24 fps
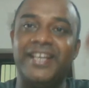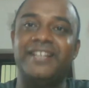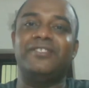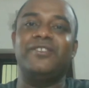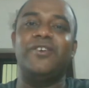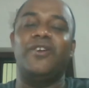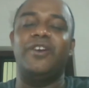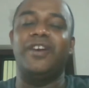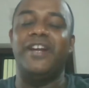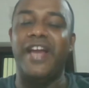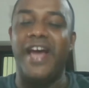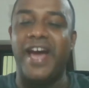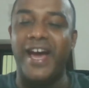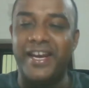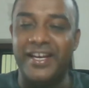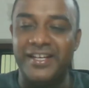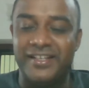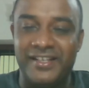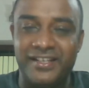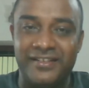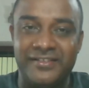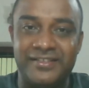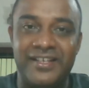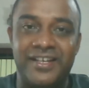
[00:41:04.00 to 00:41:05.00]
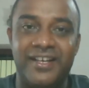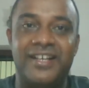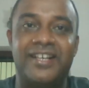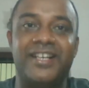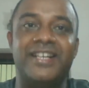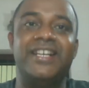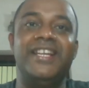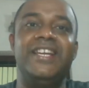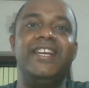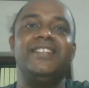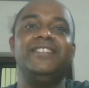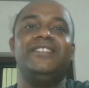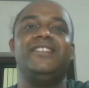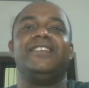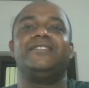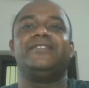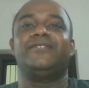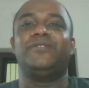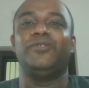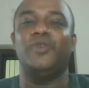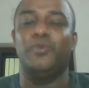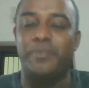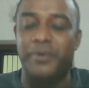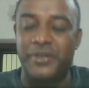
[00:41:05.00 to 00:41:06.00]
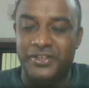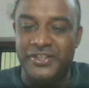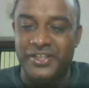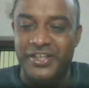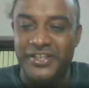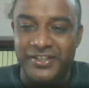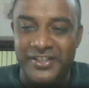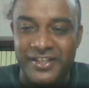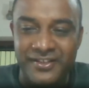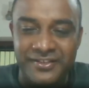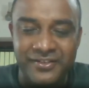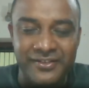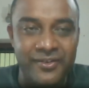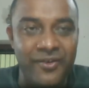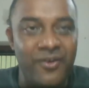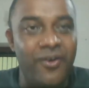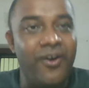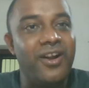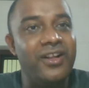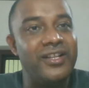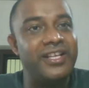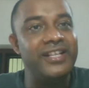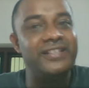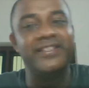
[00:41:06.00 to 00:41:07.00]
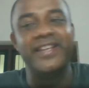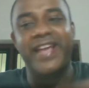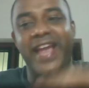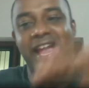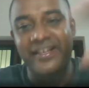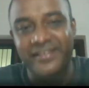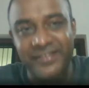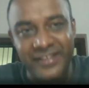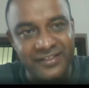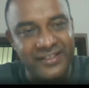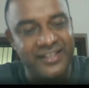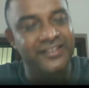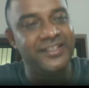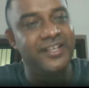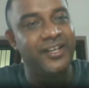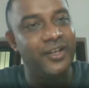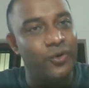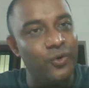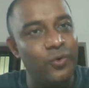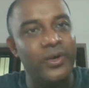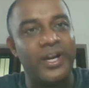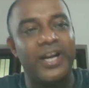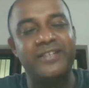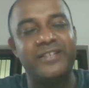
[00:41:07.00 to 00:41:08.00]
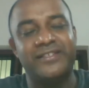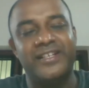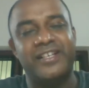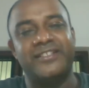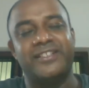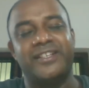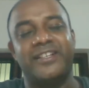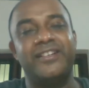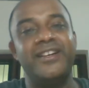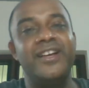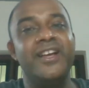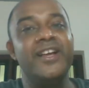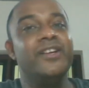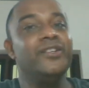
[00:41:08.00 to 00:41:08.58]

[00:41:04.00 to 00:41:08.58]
solidarities, religious superstitions. All these exist in the rural sector.